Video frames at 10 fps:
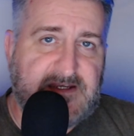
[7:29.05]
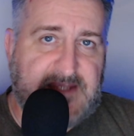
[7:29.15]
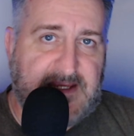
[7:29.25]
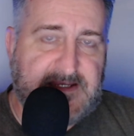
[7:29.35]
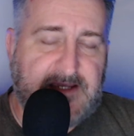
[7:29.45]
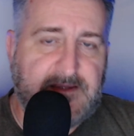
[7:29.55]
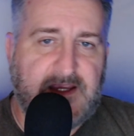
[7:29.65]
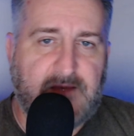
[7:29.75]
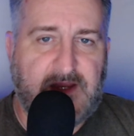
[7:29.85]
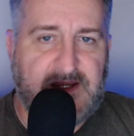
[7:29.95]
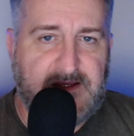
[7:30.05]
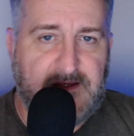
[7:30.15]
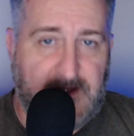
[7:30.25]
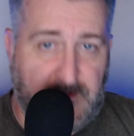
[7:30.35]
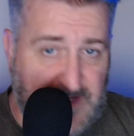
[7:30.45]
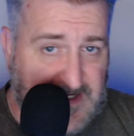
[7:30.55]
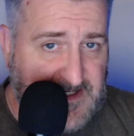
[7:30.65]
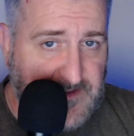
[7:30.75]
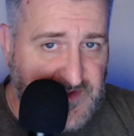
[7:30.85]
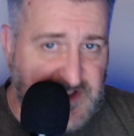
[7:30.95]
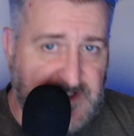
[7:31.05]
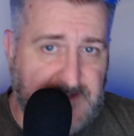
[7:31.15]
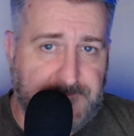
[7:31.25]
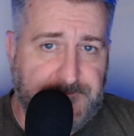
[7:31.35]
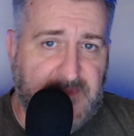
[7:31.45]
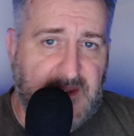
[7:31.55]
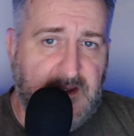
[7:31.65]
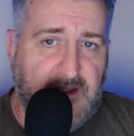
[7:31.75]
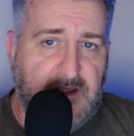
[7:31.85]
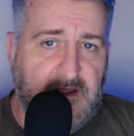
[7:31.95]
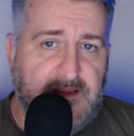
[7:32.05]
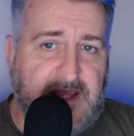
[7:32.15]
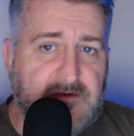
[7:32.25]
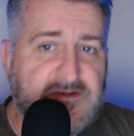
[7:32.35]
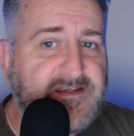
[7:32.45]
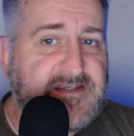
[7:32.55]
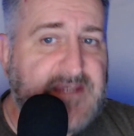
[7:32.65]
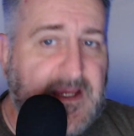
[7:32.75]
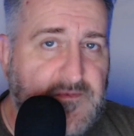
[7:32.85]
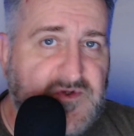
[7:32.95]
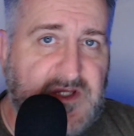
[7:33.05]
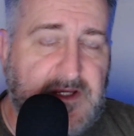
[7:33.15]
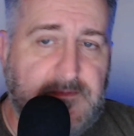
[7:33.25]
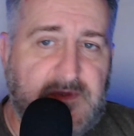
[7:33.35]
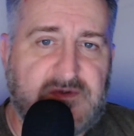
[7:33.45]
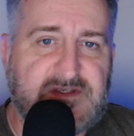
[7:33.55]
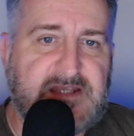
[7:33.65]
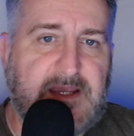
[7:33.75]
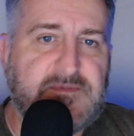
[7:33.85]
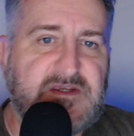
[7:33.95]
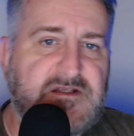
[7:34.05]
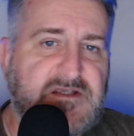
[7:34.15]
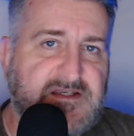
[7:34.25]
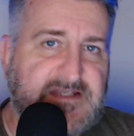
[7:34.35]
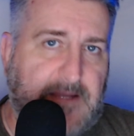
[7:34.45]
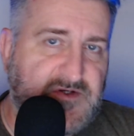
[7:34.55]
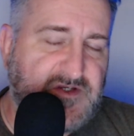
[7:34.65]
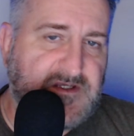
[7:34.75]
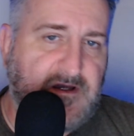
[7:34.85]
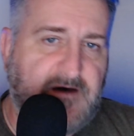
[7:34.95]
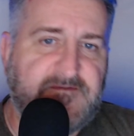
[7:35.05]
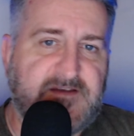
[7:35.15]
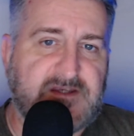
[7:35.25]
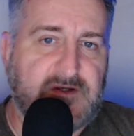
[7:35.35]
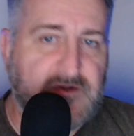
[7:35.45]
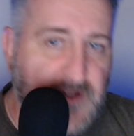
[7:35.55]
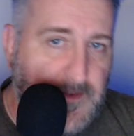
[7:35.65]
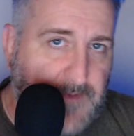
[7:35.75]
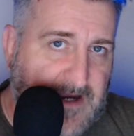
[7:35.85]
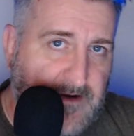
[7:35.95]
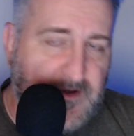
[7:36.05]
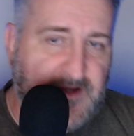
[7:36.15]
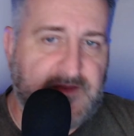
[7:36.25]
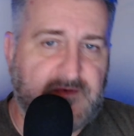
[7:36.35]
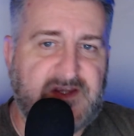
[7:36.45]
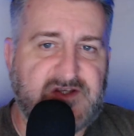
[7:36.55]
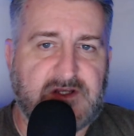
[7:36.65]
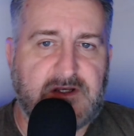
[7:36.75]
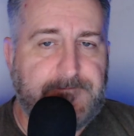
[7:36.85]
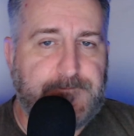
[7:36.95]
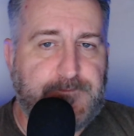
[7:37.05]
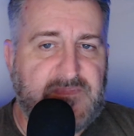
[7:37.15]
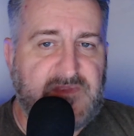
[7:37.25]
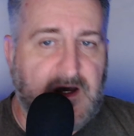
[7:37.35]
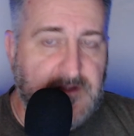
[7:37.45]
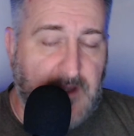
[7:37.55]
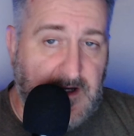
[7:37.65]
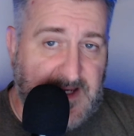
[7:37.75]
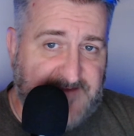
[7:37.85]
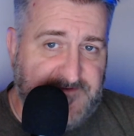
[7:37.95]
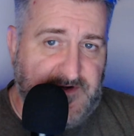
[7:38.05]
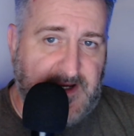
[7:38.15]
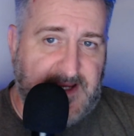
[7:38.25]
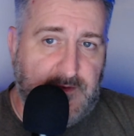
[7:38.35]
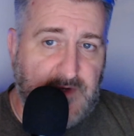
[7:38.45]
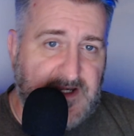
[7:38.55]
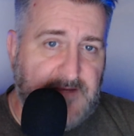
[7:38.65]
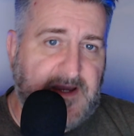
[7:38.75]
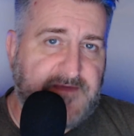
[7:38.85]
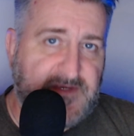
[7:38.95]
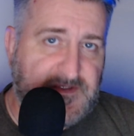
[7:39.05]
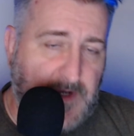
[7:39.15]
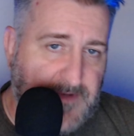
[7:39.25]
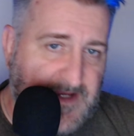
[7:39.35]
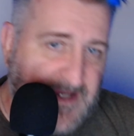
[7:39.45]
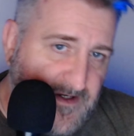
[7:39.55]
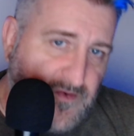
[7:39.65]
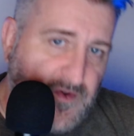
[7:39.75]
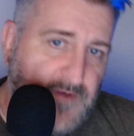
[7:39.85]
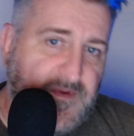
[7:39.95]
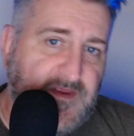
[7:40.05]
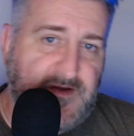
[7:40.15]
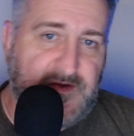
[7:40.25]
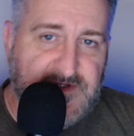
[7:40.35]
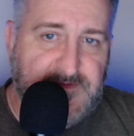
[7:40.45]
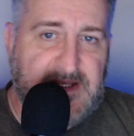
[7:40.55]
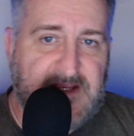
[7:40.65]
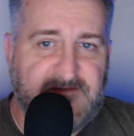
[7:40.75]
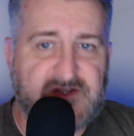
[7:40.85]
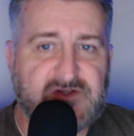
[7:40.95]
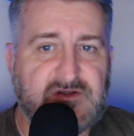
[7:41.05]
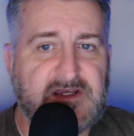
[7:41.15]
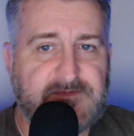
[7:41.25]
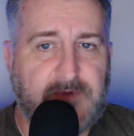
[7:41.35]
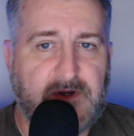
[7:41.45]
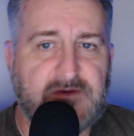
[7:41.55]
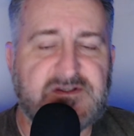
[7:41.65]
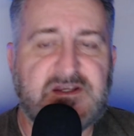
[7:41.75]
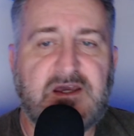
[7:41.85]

take down the Iranian regime. That was the same regime that was attempting to establish itself as a nuclear power in the region. Not long after I had written about this propaganda group, the news media eventually exposed